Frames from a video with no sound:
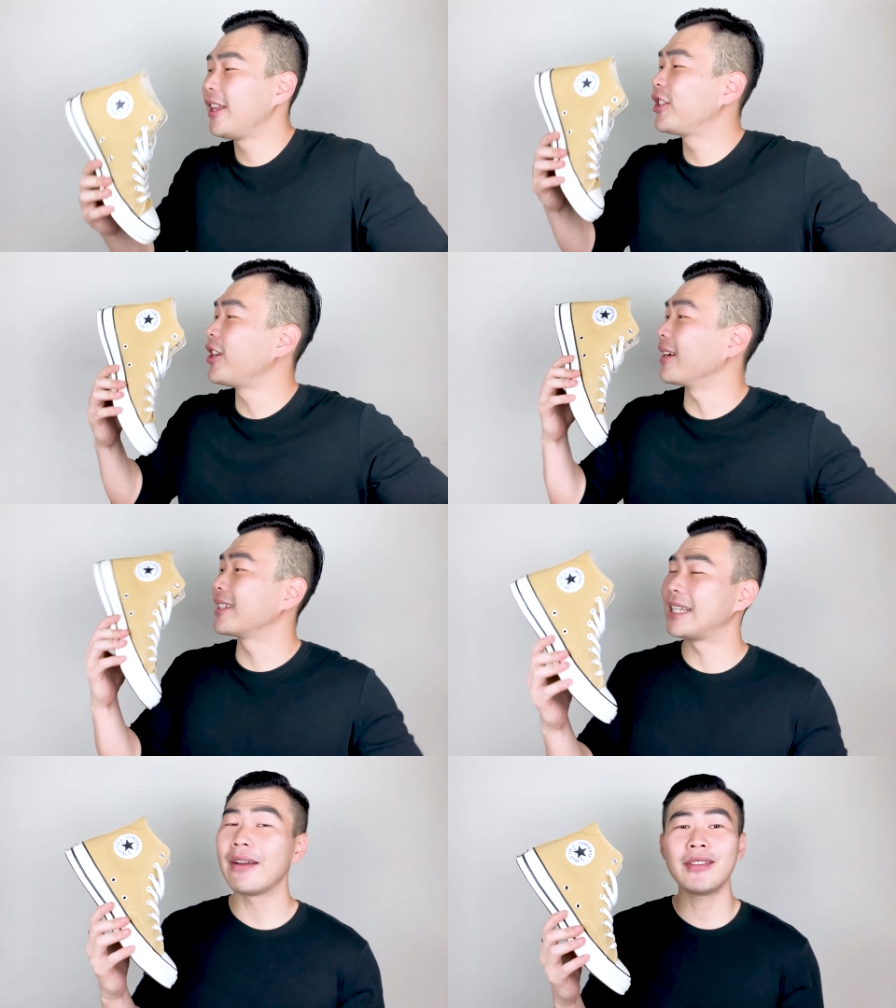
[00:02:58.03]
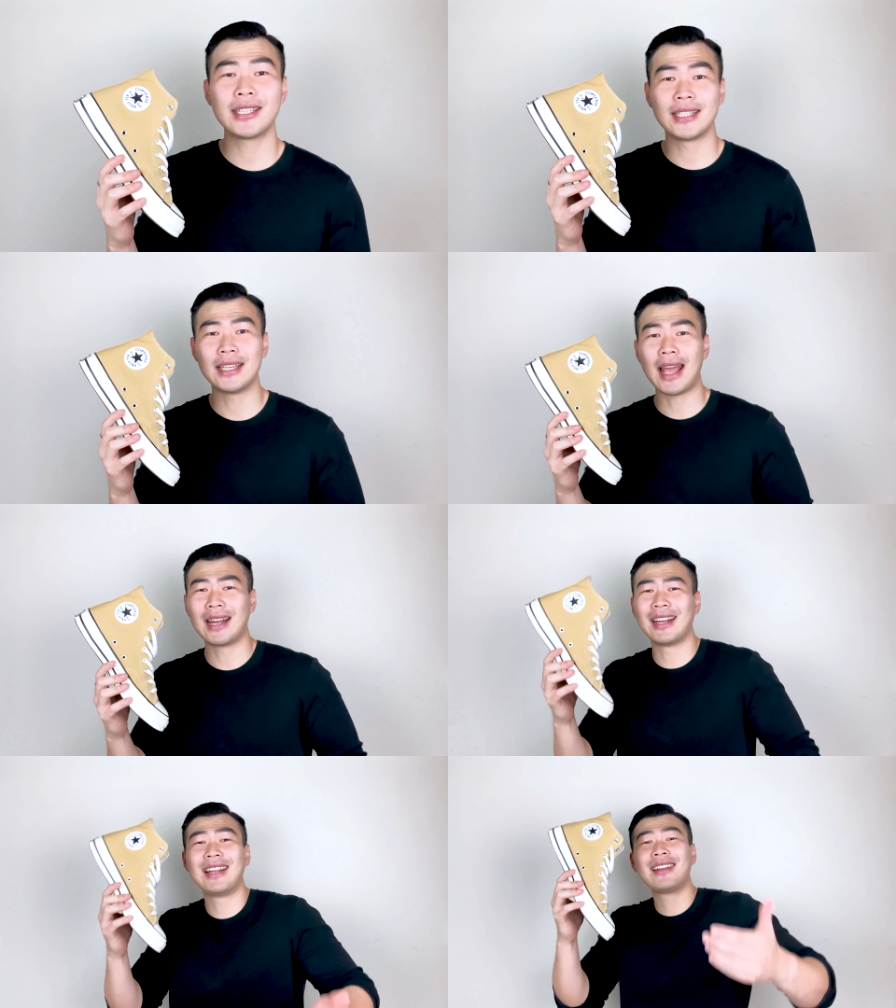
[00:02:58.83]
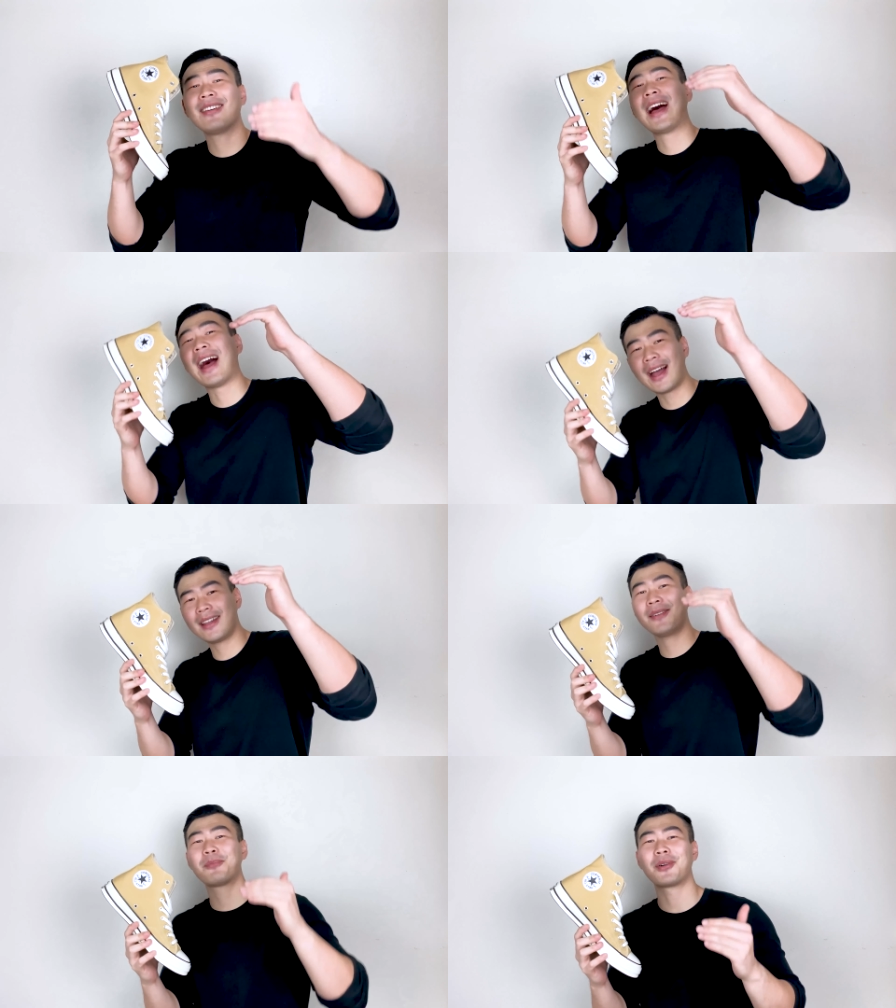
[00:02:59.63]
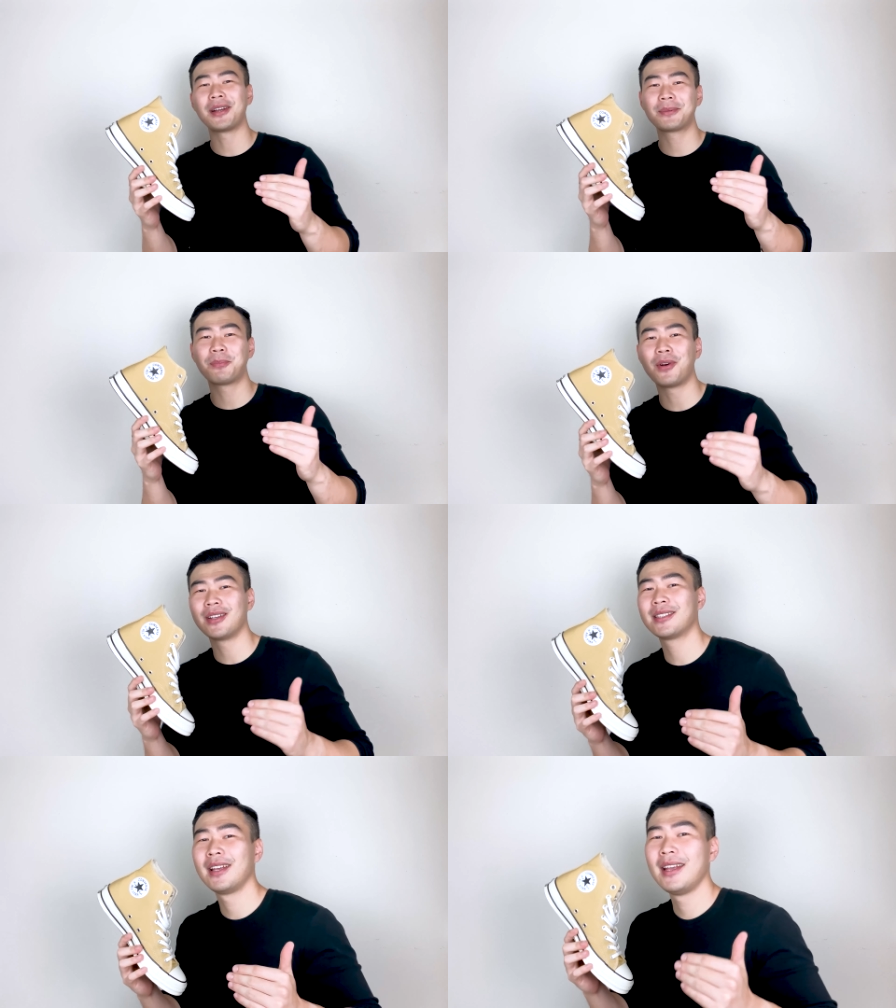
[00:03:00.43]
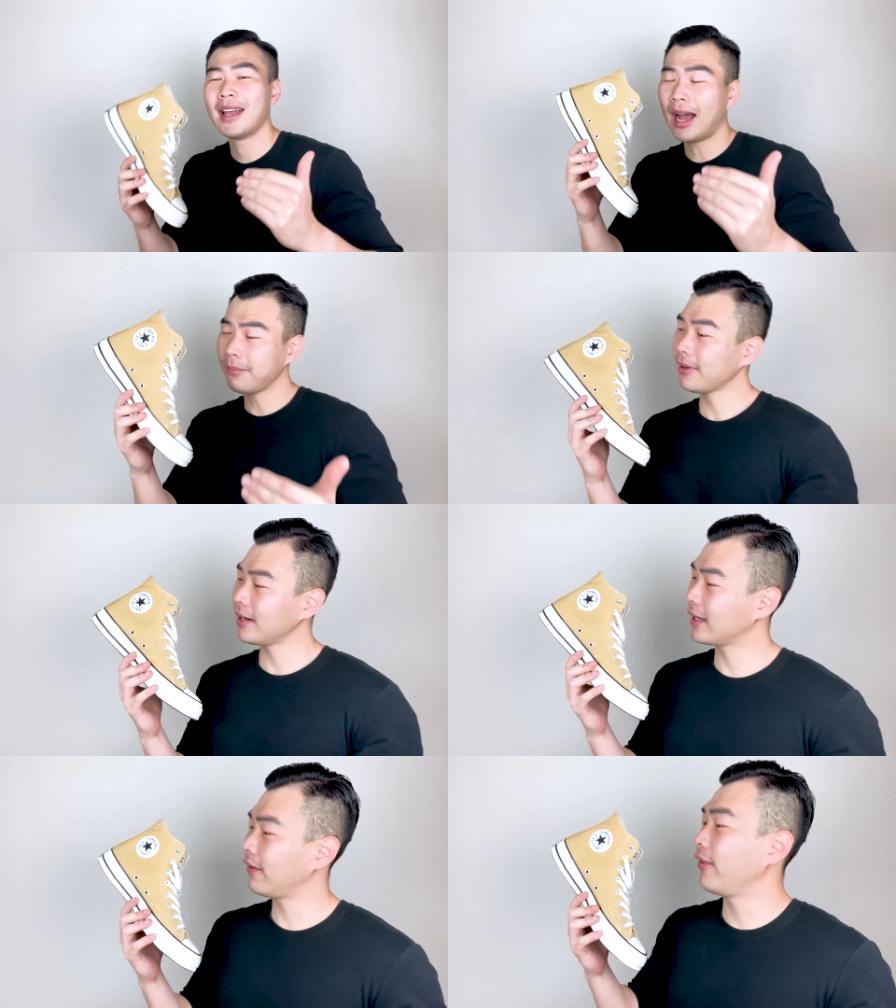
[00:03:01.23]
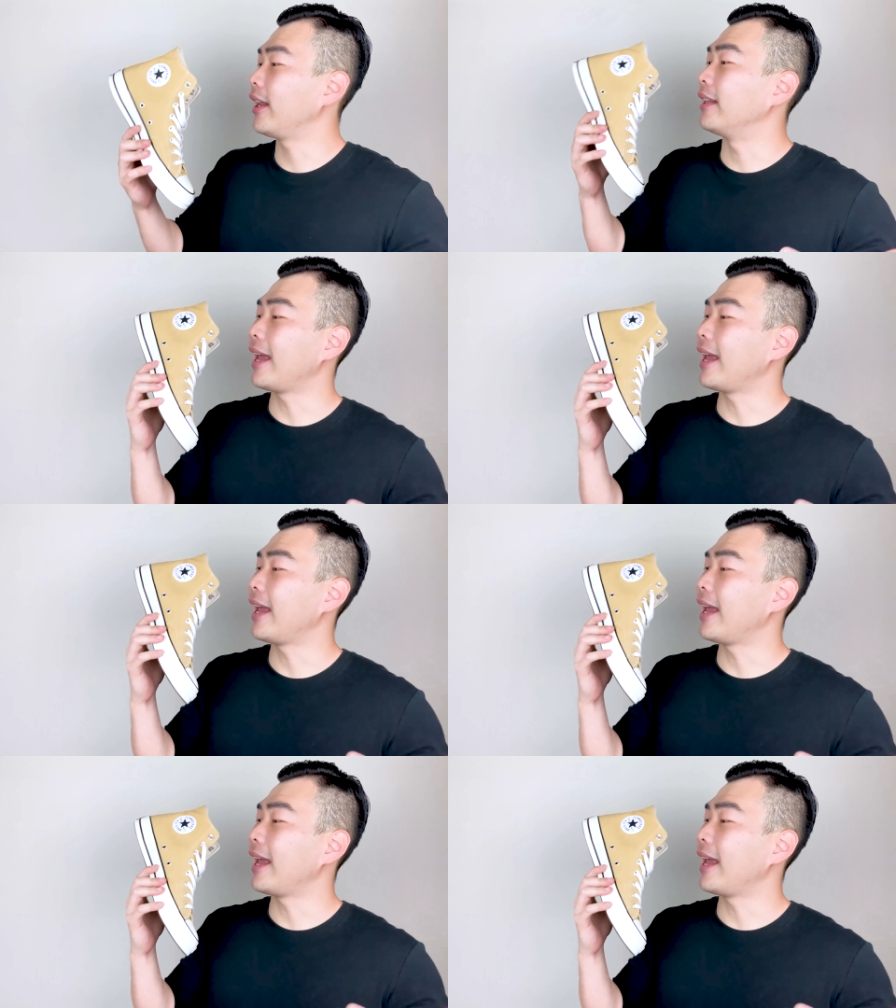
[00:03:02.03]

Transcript: For the Chuck 70 at a little higher price points. I'm gonna give it